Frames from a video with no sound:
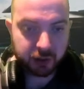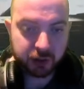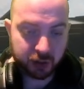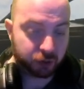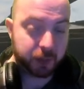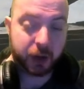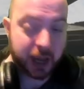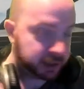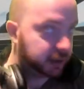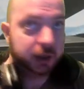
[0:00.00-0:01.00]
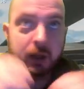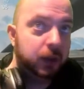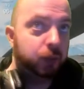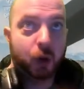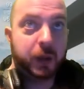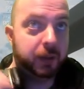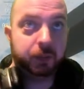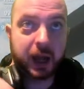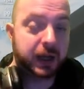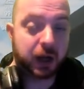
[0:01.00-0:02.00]
So 3.8, proper
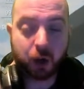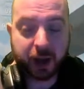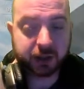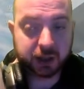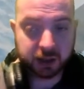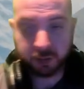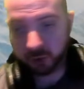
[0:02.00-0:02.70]
hand-to-hand combat system,